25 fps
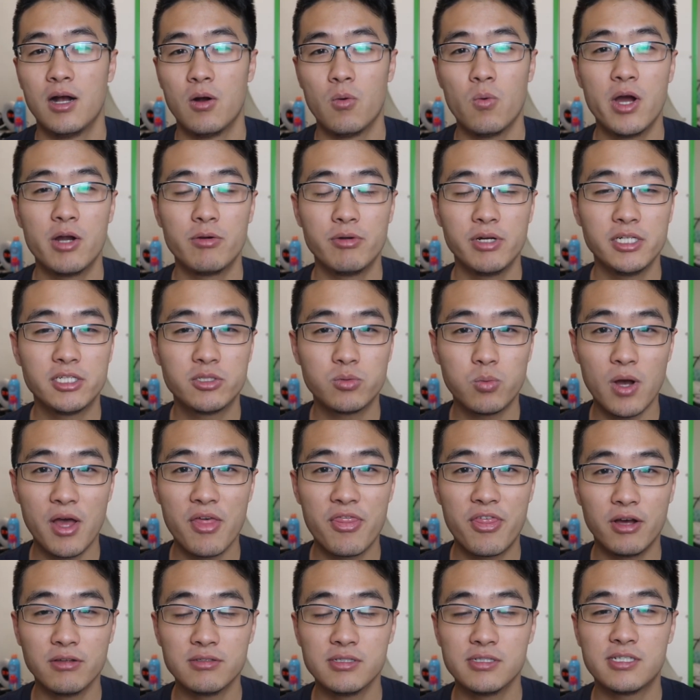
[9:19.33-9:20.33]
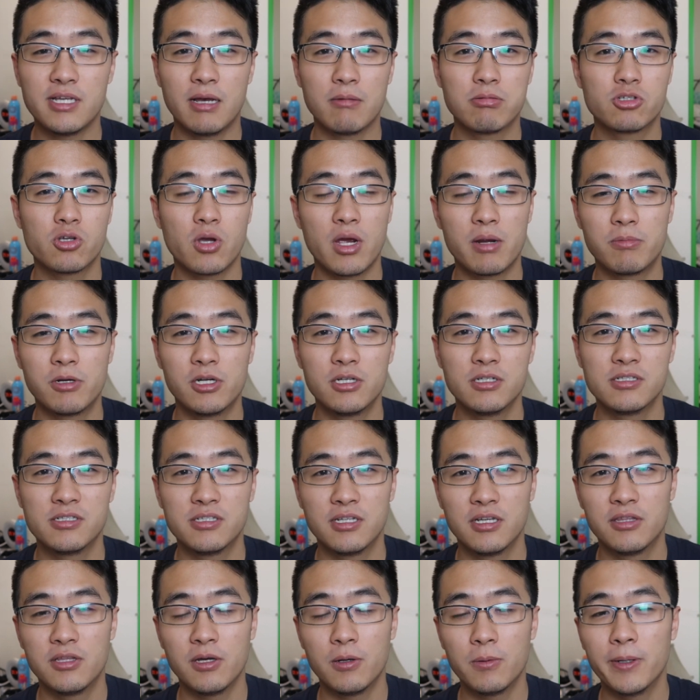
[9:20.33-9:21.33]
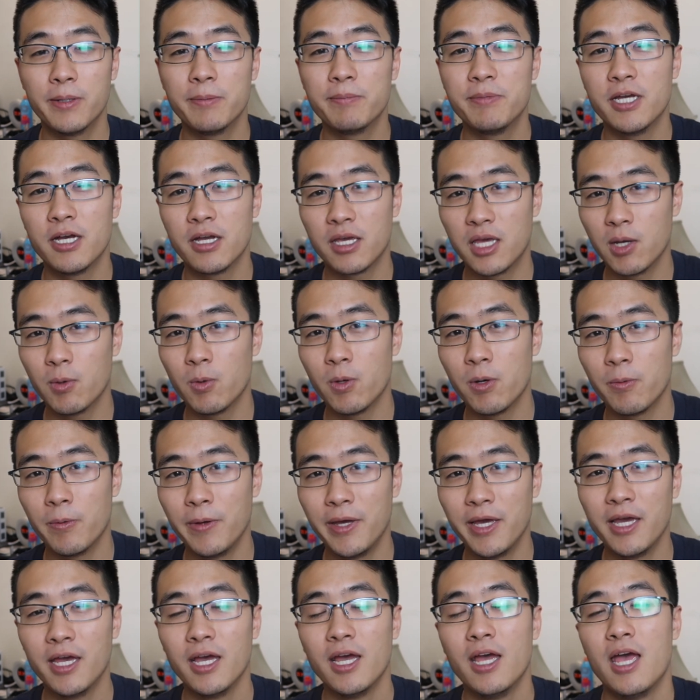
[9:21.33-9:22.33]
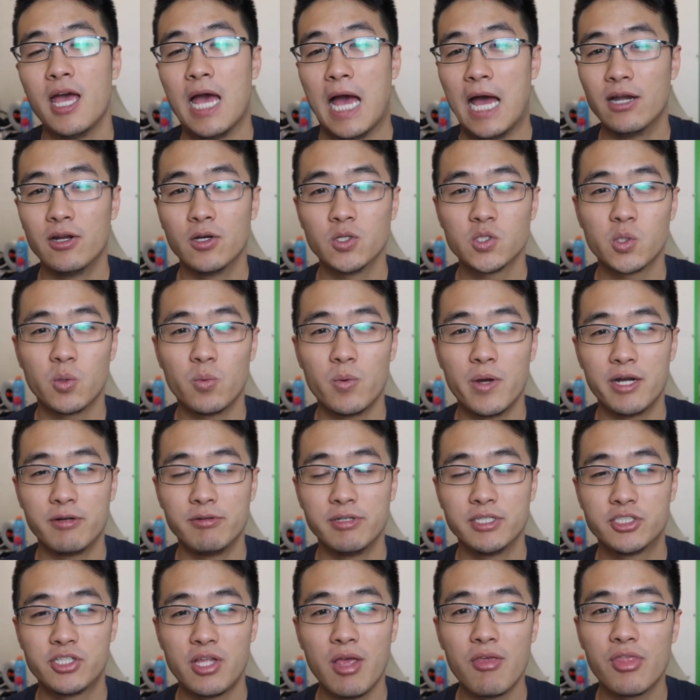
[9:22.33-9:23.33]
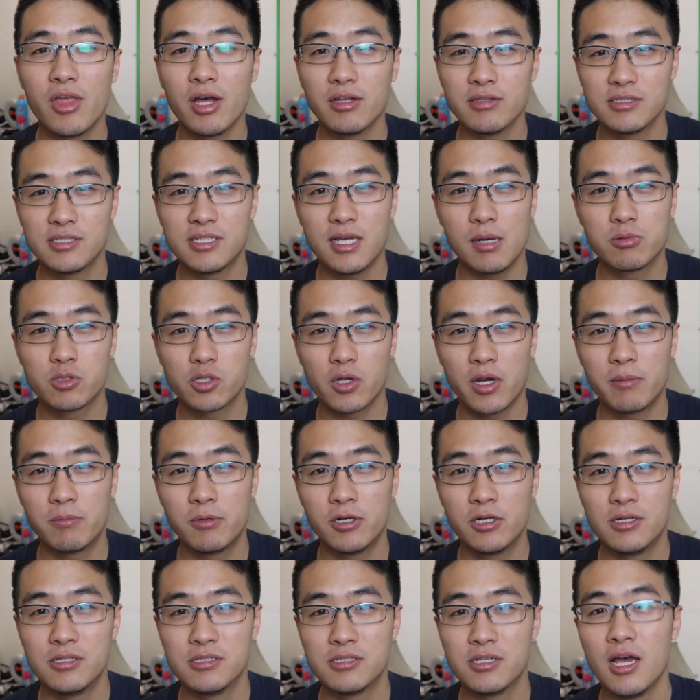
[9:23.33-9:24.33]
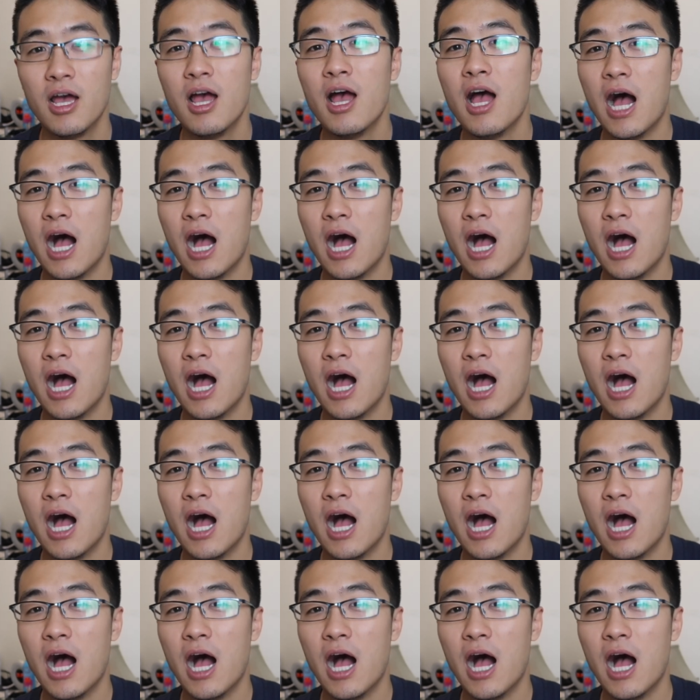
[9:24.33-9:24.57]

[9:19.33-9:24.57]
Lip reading: When I reach 1,000 subscribers, there will be a giveaway, and also when I reach 10,000 subscribers,